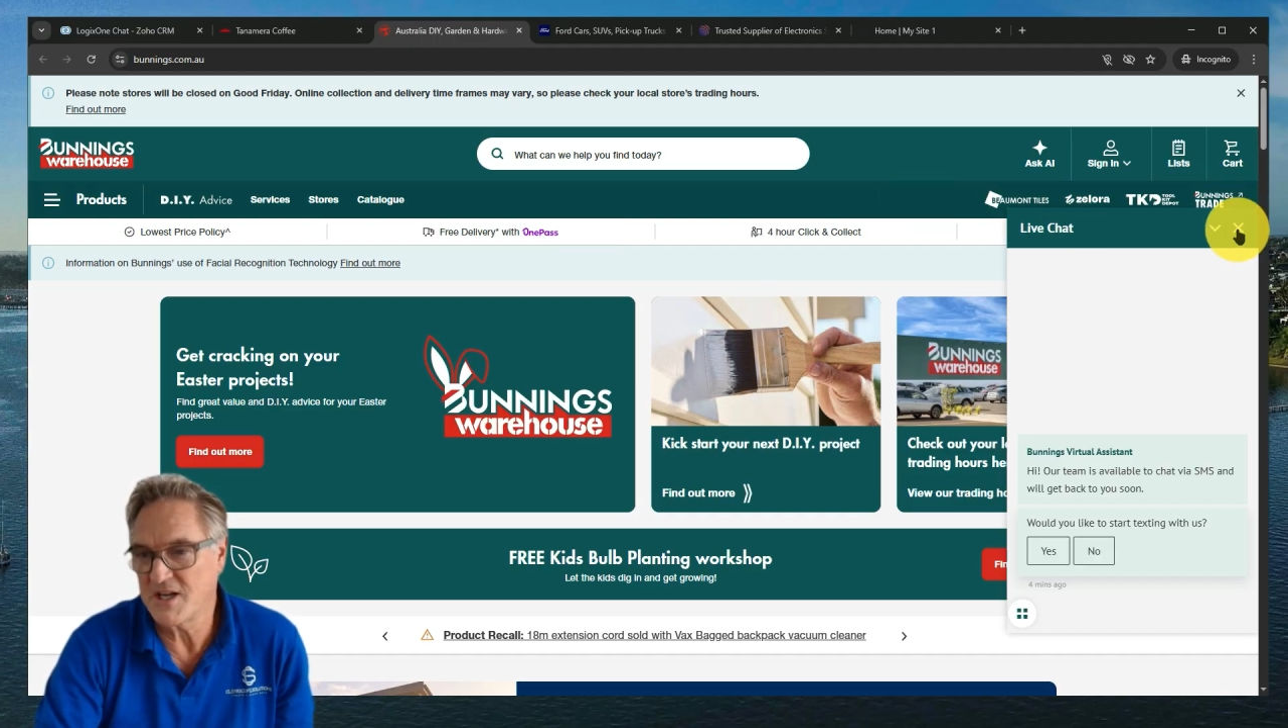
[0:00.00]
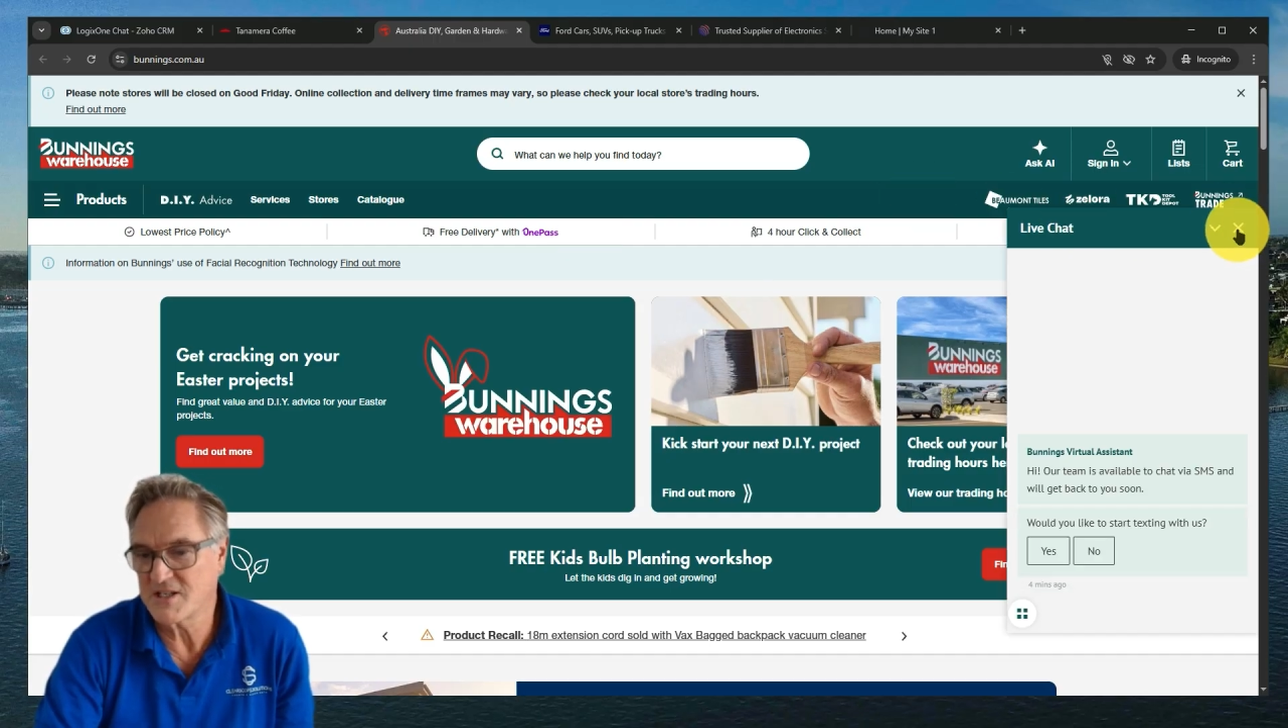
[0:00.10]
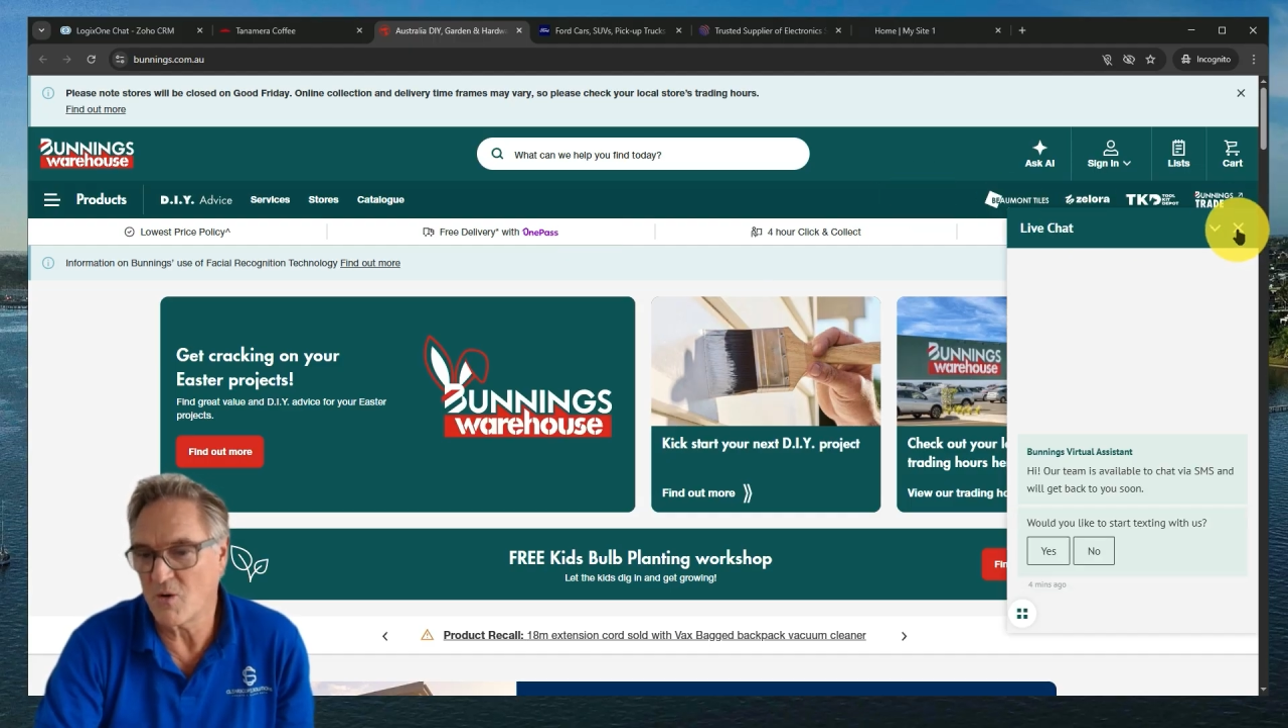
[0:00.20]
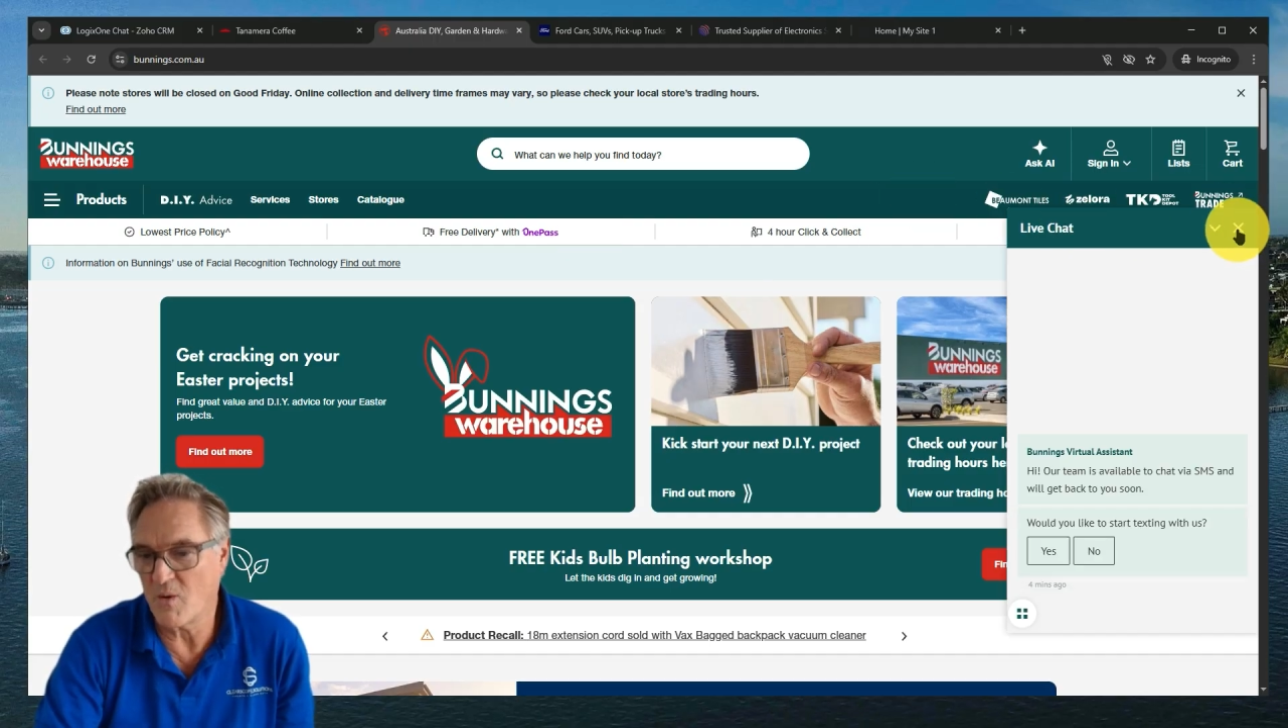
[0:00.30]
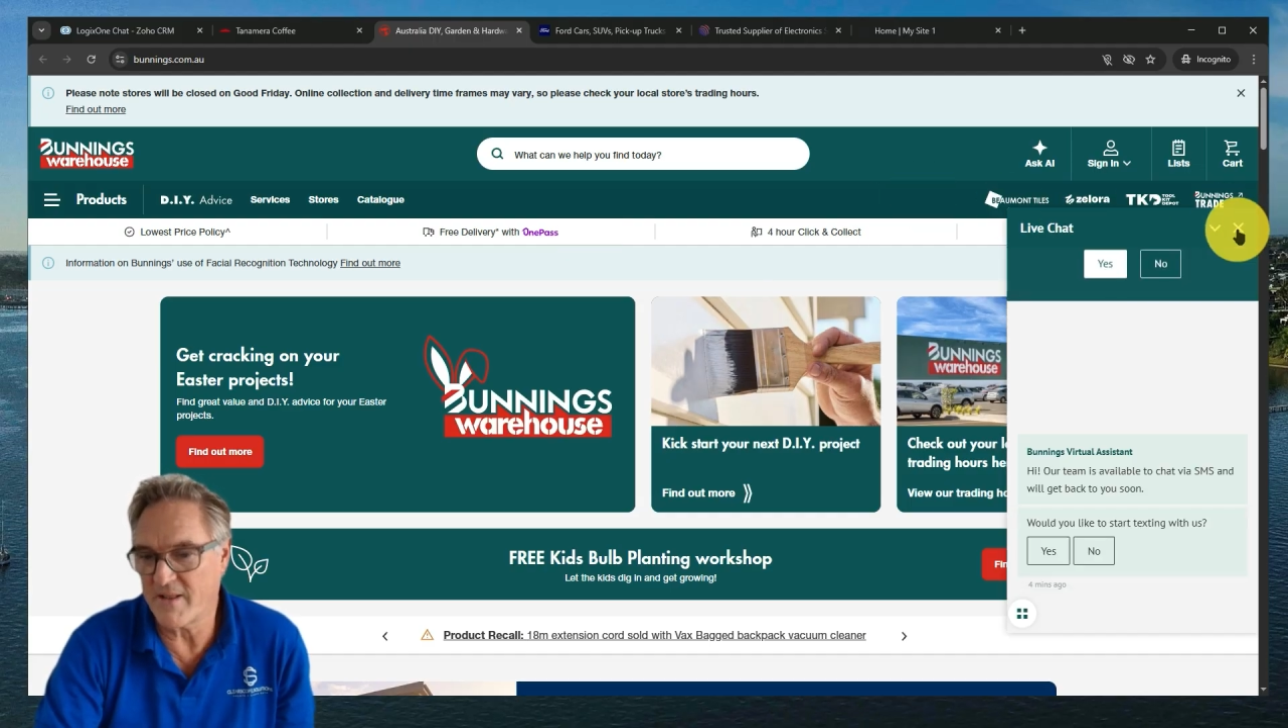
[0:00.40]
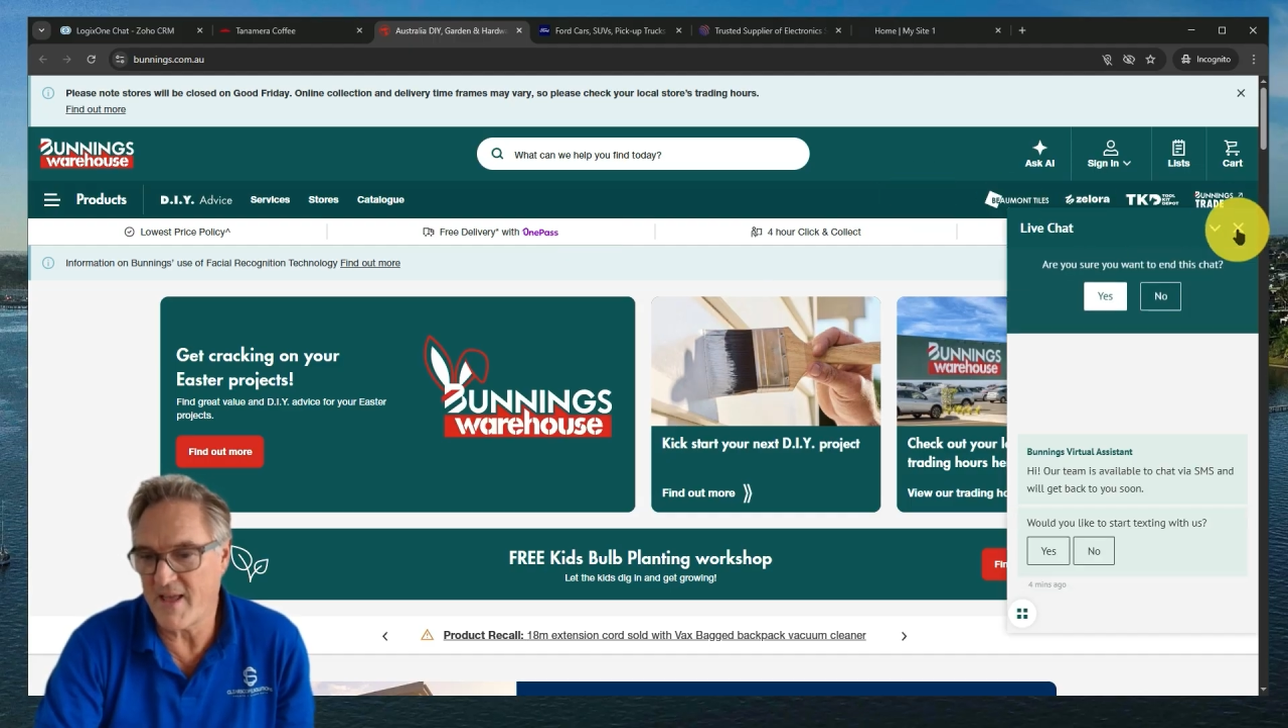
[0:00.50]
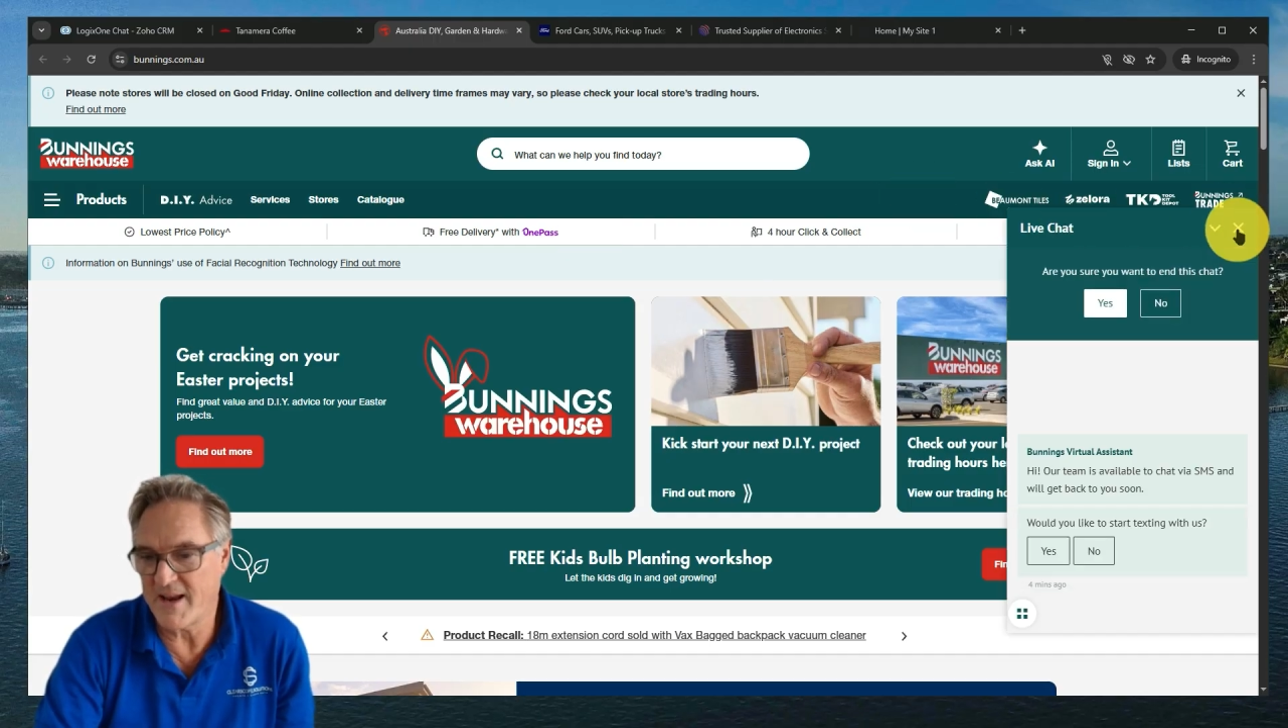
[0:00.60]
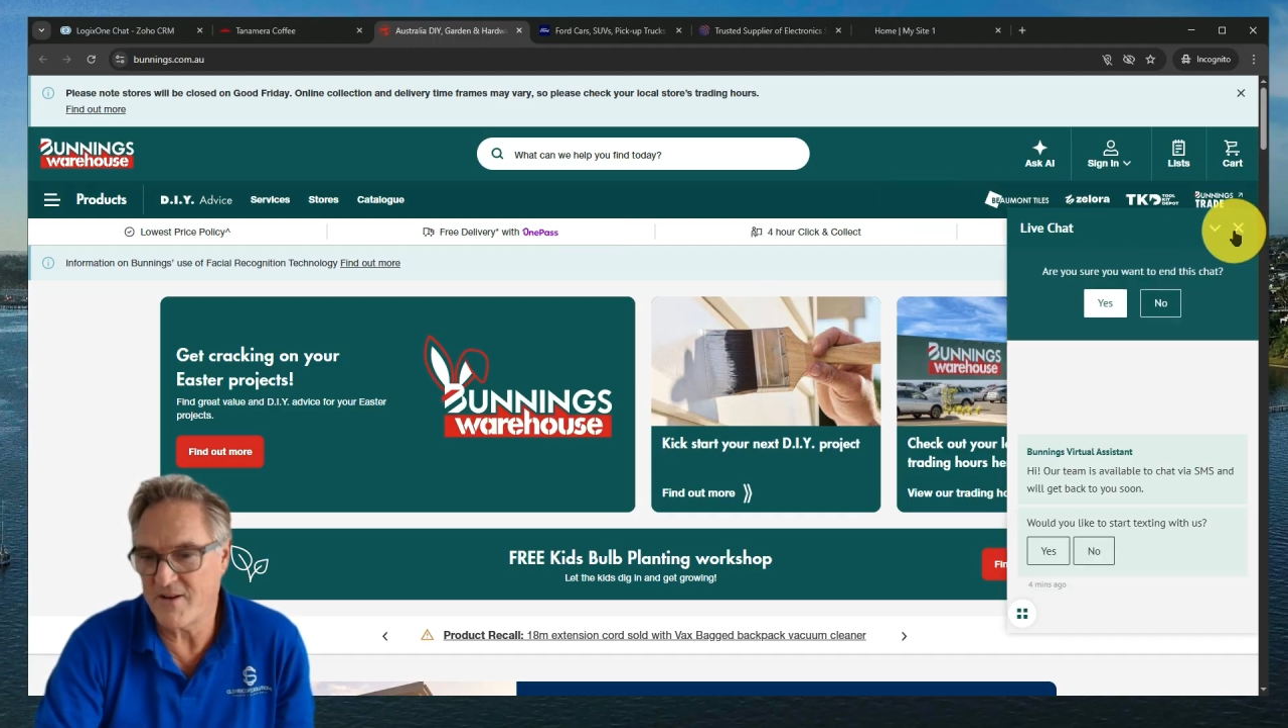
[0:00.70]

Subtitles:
So what